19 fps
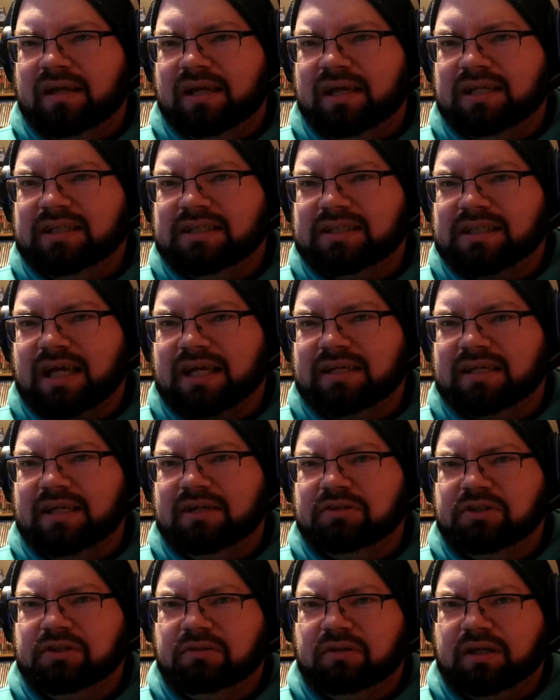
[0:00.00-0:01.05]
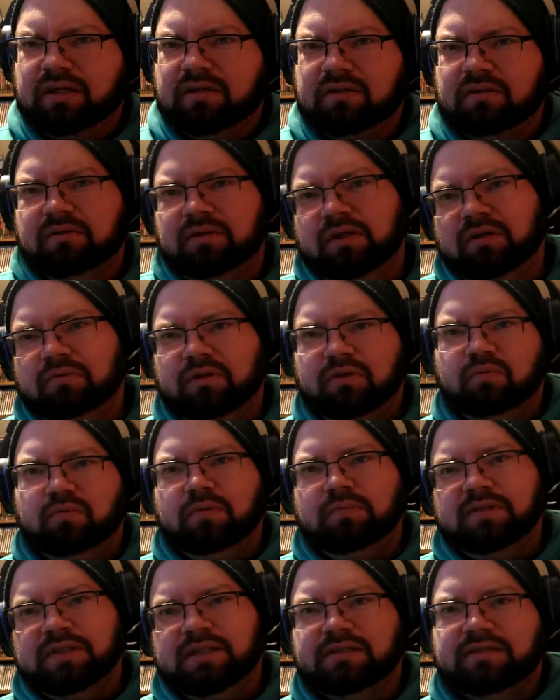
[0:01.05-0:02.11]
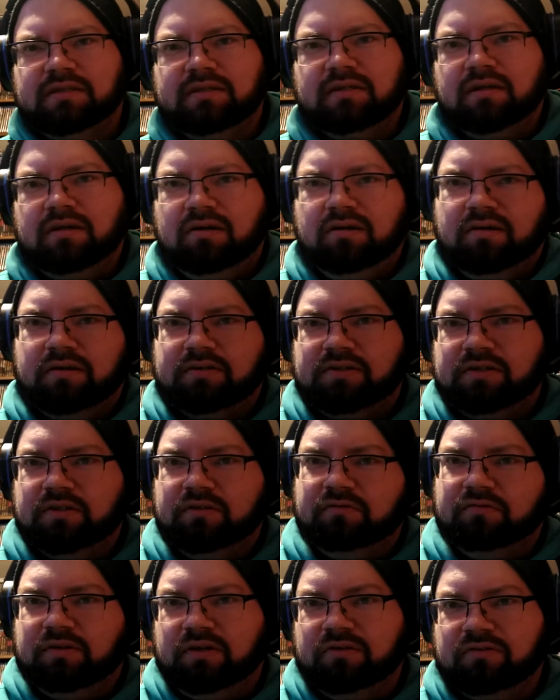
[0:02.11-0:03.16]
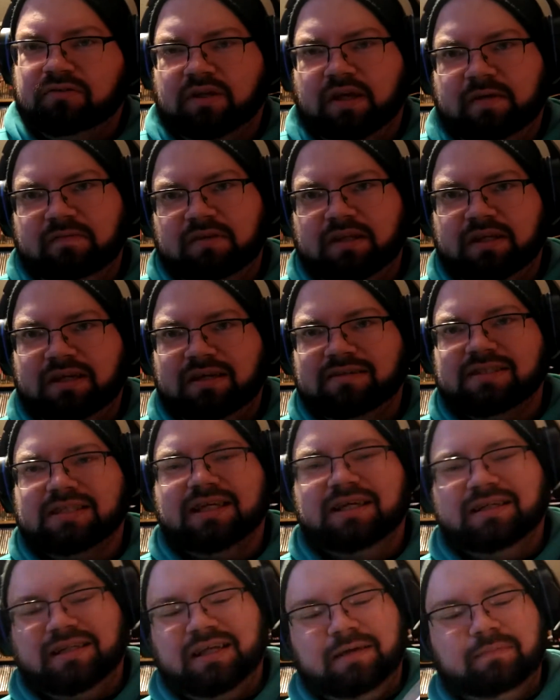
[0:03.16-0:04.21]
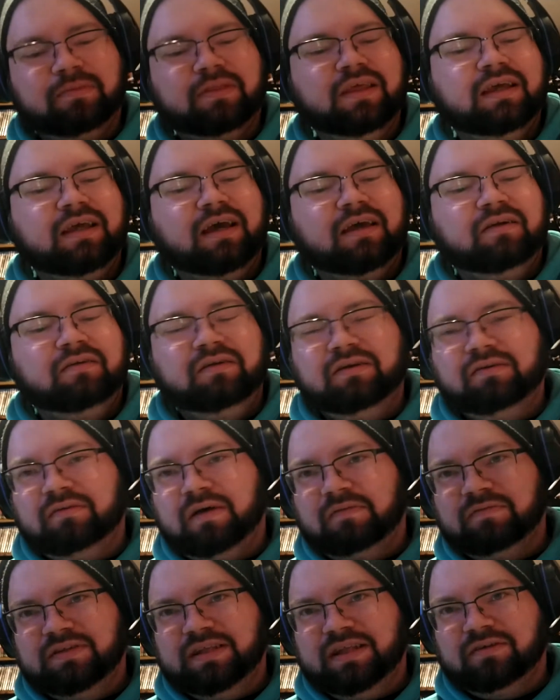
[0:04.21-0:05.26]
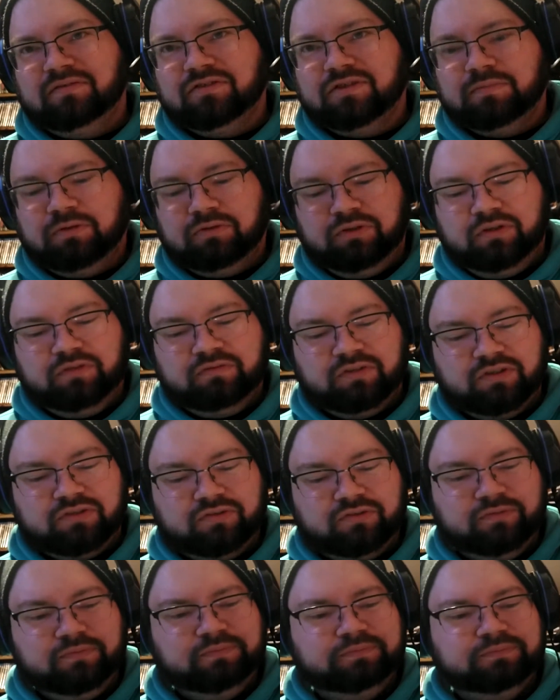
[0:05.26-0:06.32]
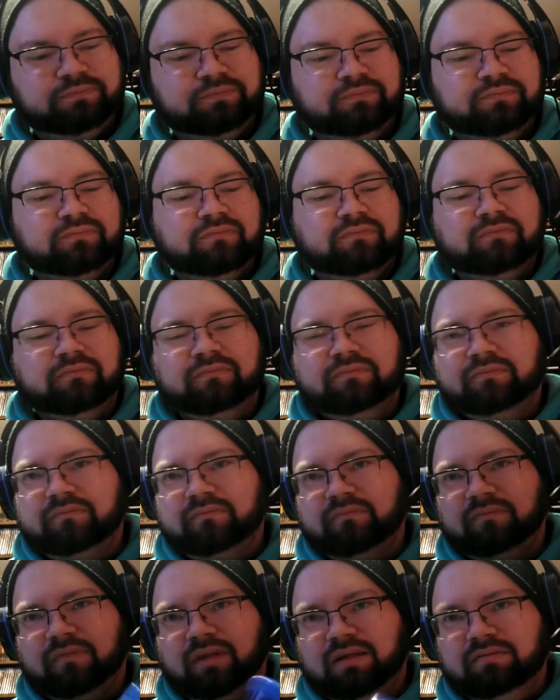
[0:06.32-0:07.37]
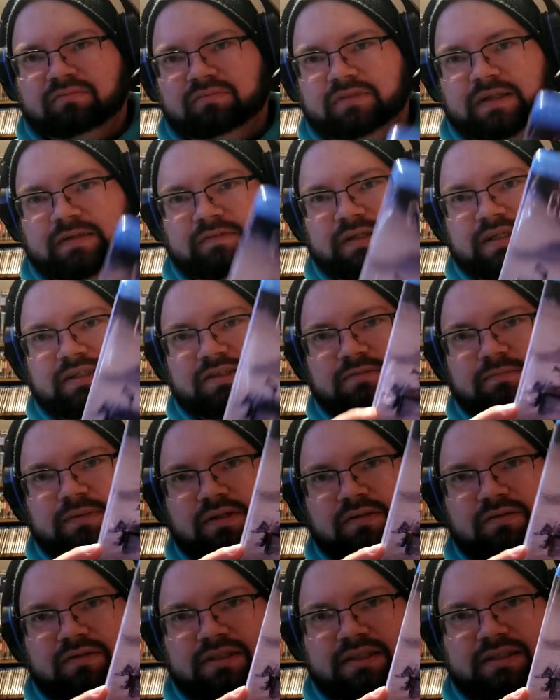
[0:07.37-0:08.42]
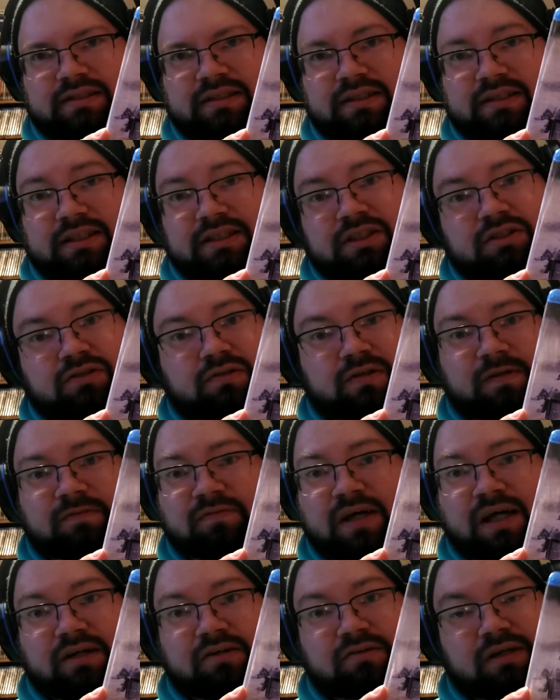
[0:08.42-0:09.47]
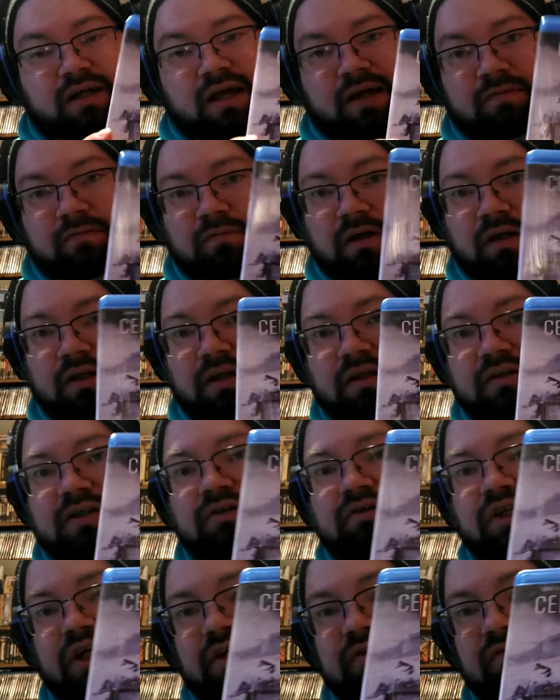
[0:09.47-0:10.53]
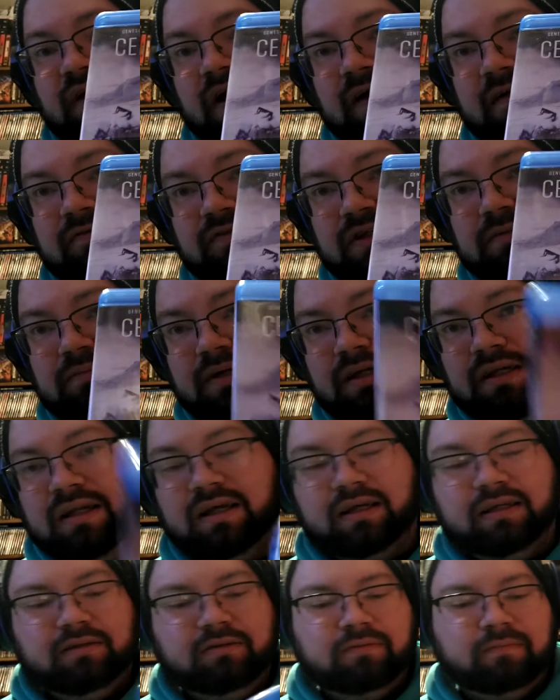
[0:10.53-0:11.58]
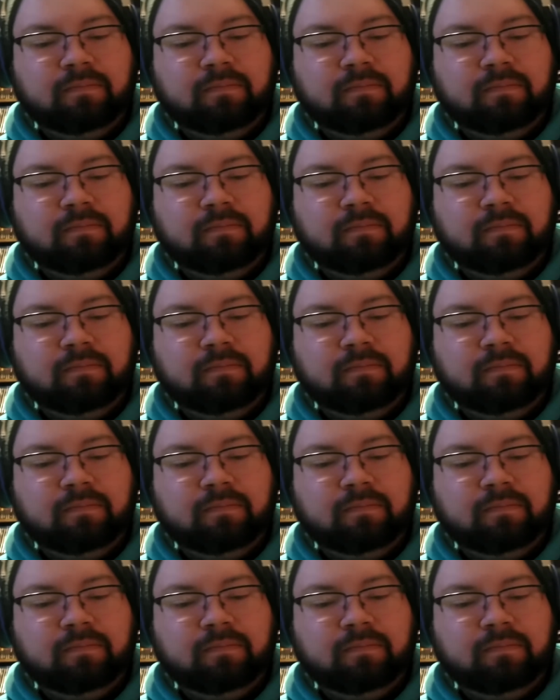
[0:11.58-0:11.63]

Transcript: it just kind of tells you, like, this woman sits in a car, stove falls heavily outside type of thing. I don't know. I've seen that on some old Universal DVDs. But, of course, like I said, this is Screen factory in association with IFC Midnight.